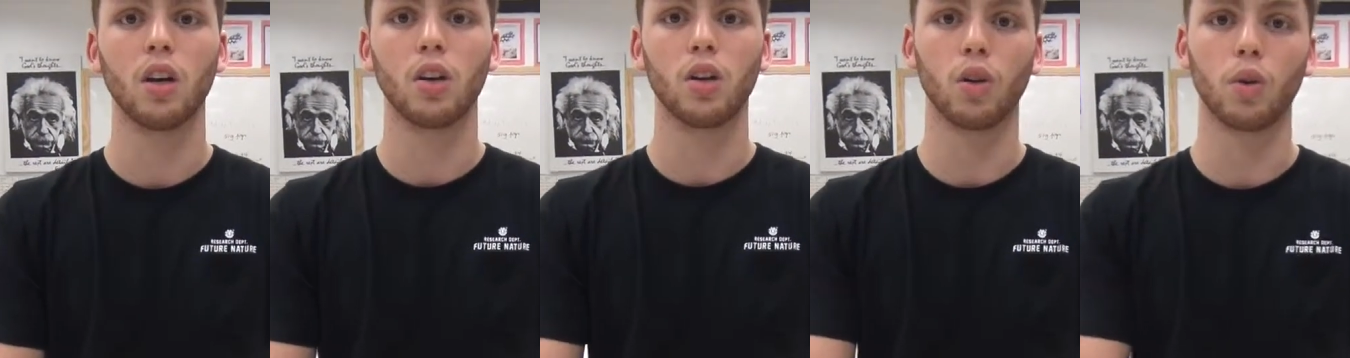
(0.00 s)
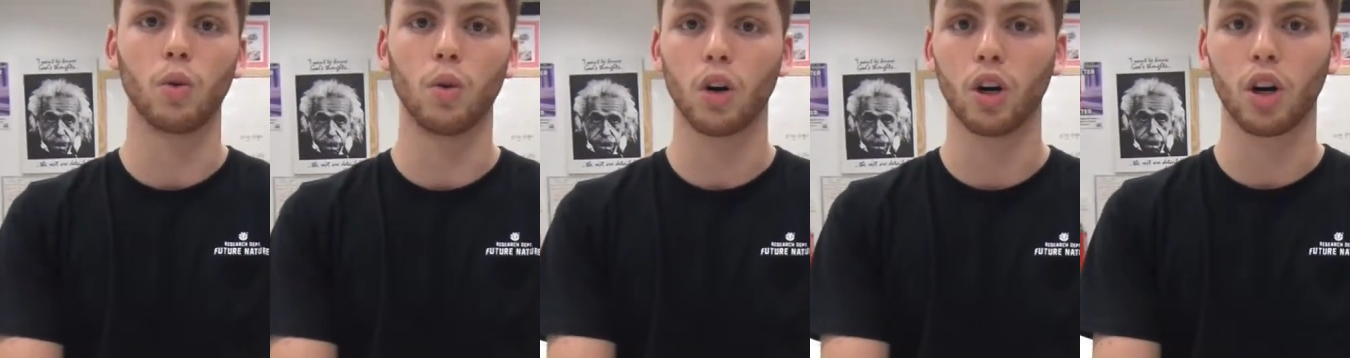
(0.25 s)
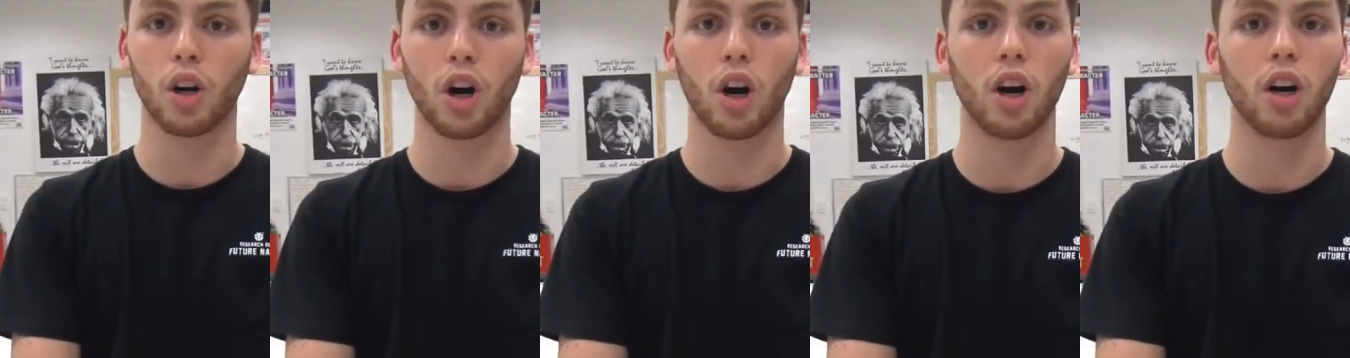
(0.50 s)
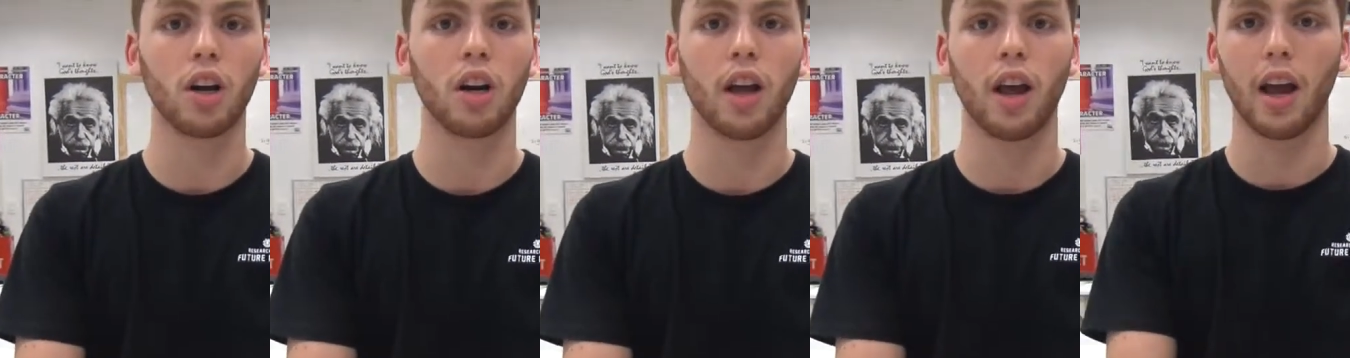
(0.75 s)
you'll work
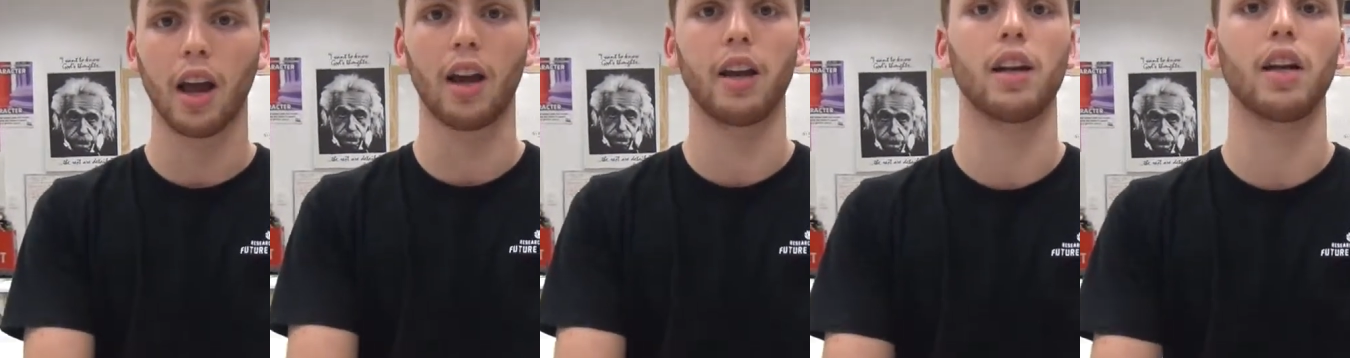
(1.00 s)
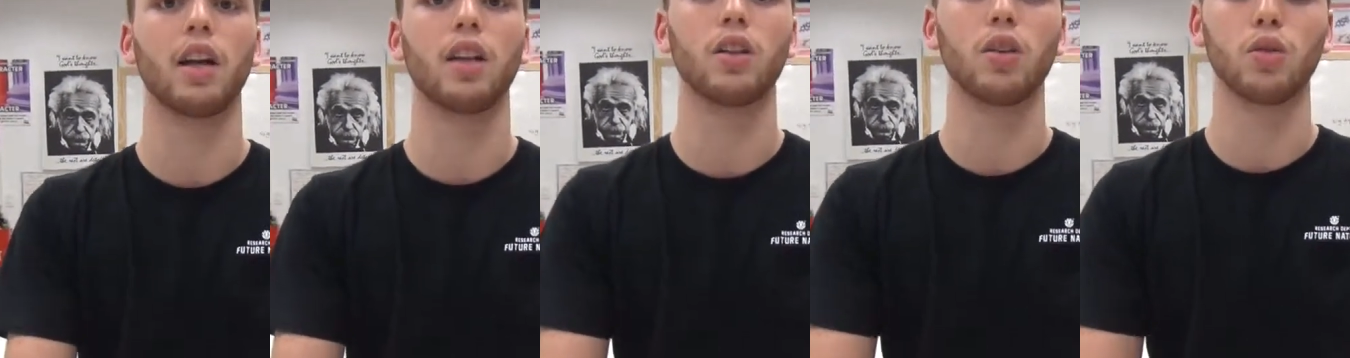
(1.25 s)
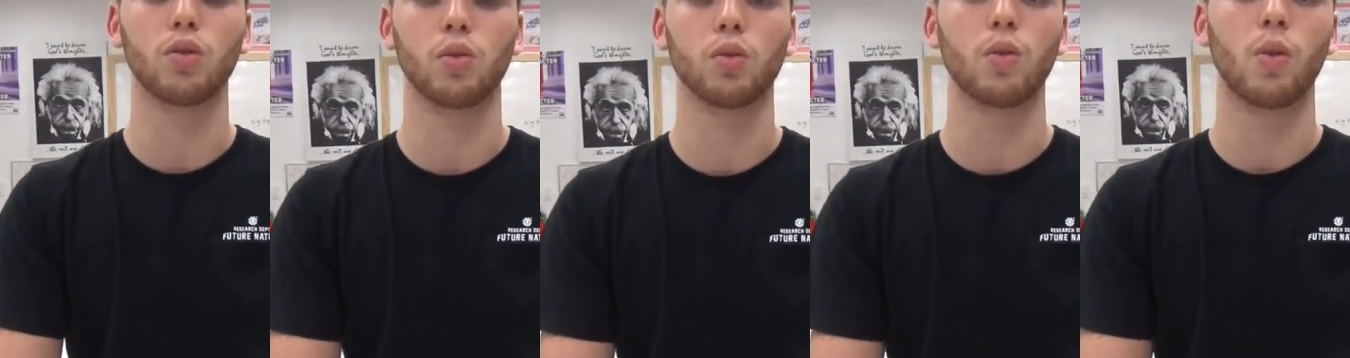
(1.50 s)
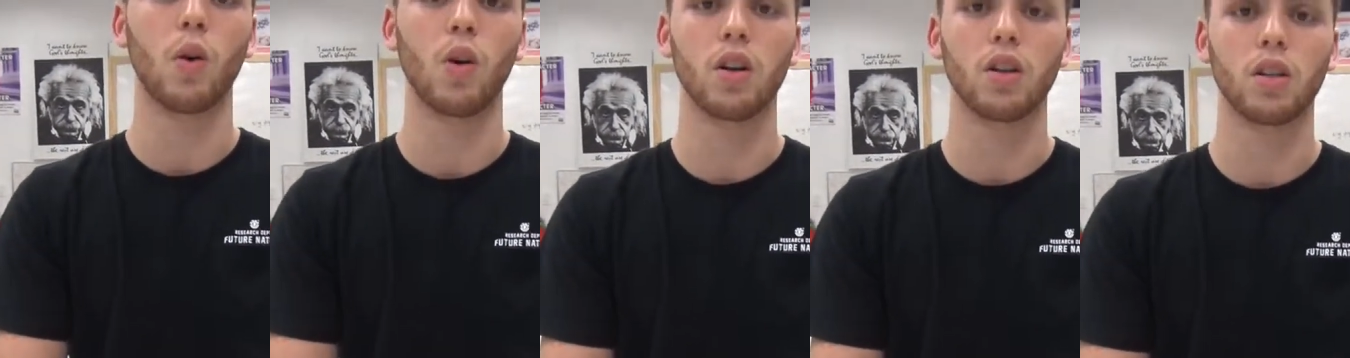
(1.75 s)
hard and get those
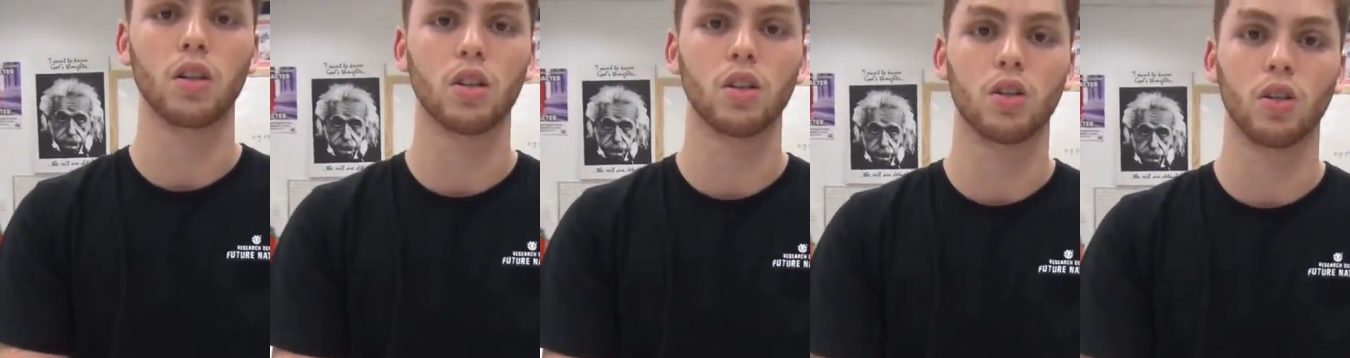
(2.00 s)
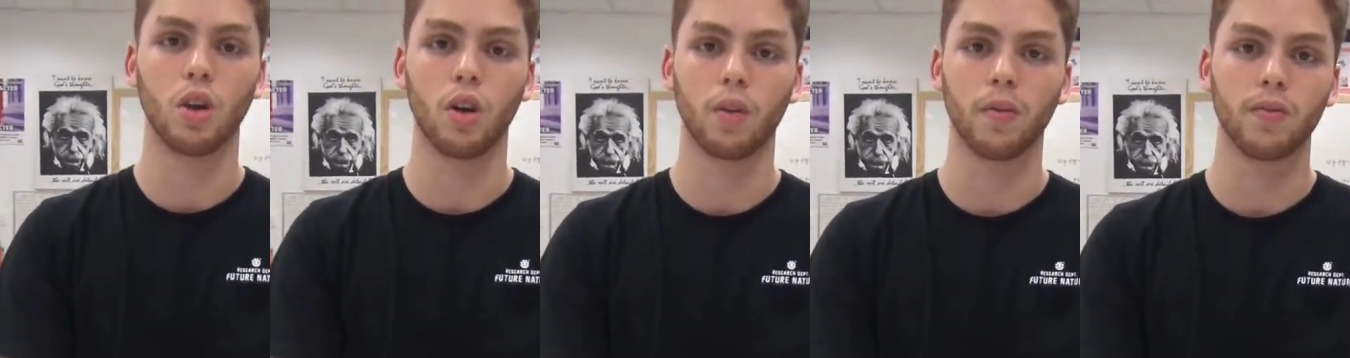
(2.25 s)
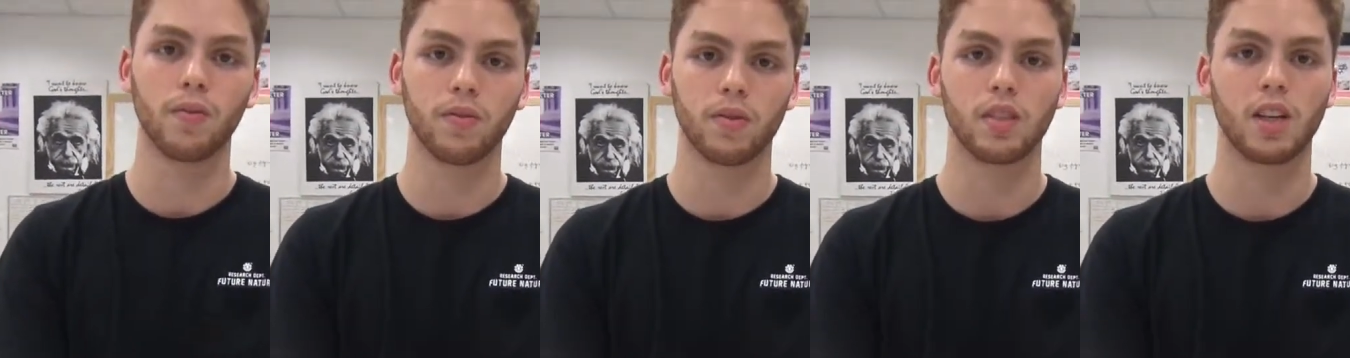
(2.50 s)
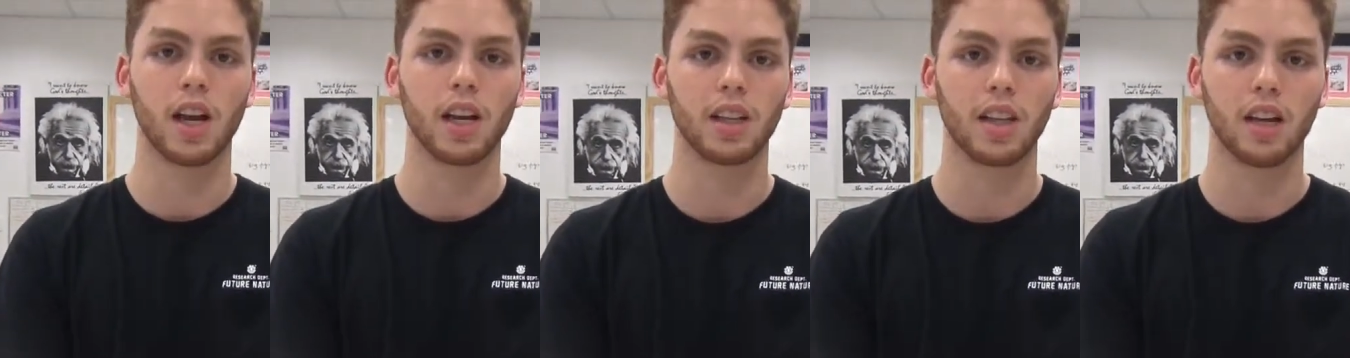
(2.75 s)
rewards. So
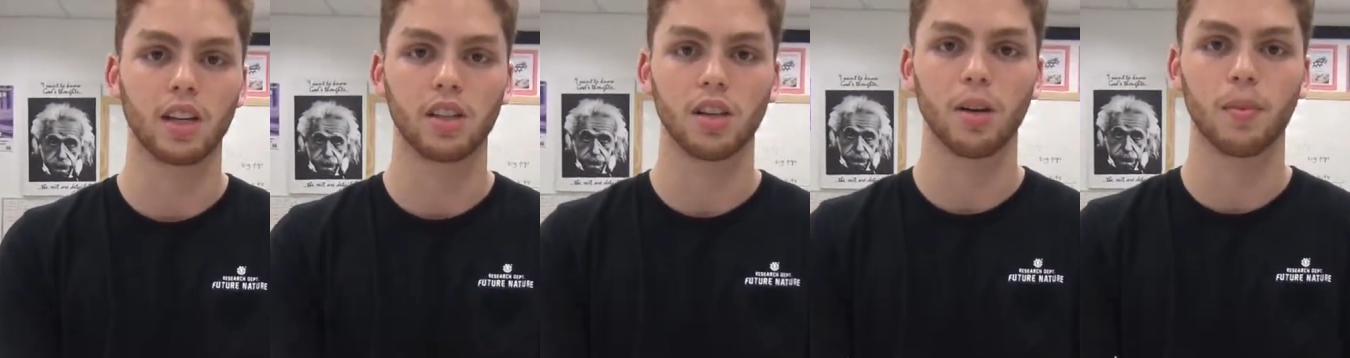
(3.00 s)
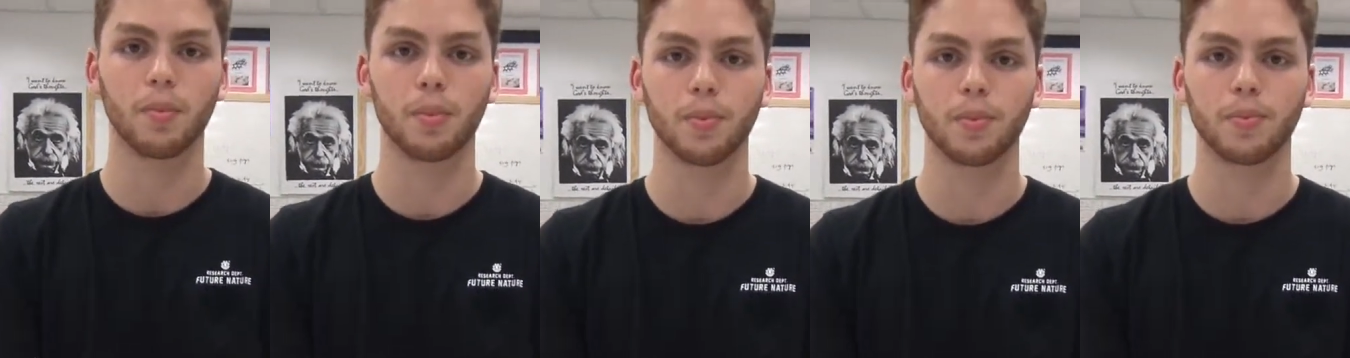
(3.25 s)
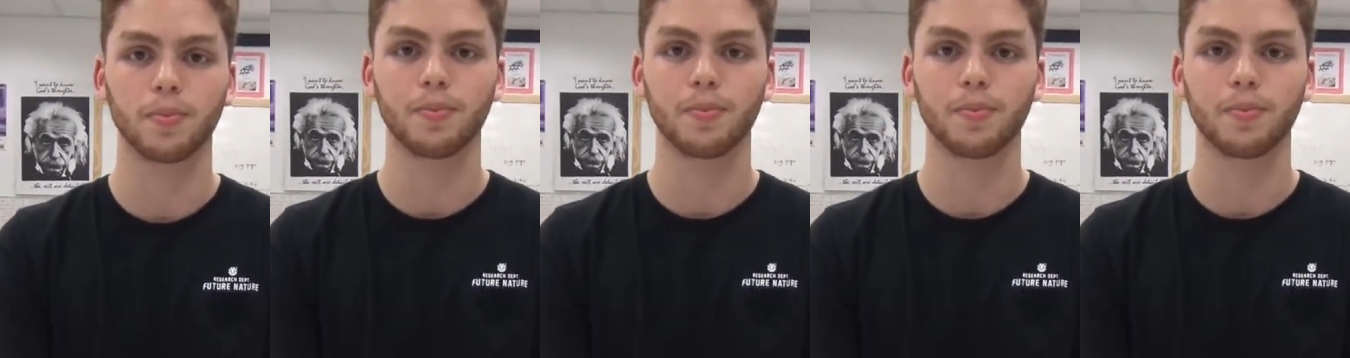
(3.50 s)
take that jump.